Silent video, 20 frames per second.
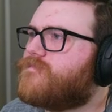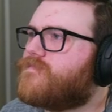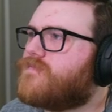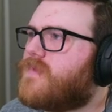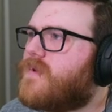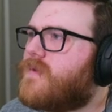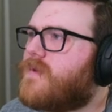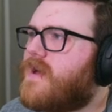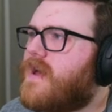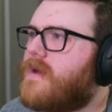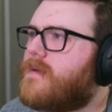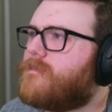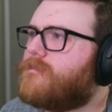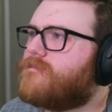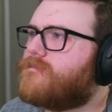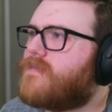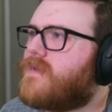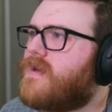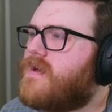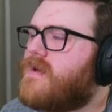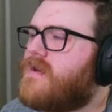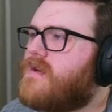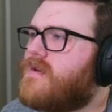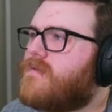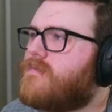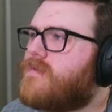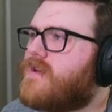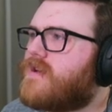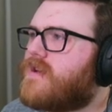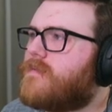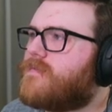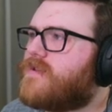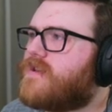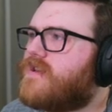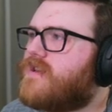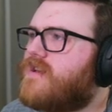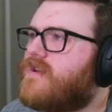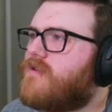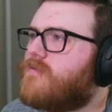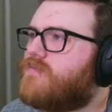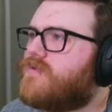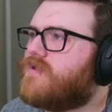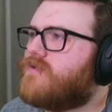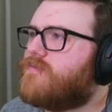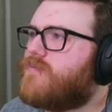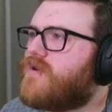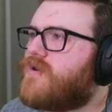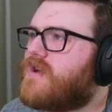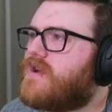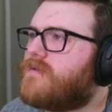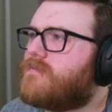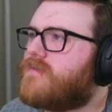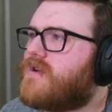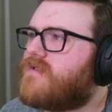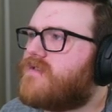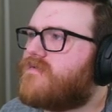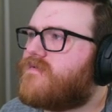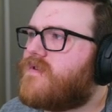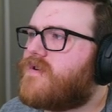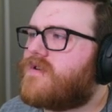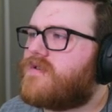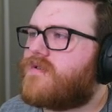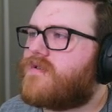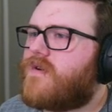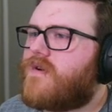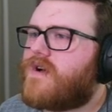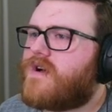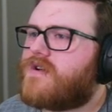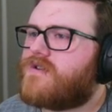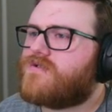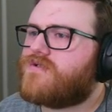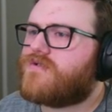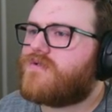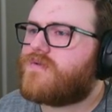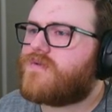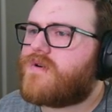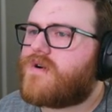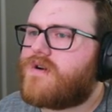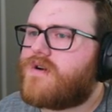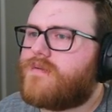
Okay. Pick up the gear blueprint by the front garage door.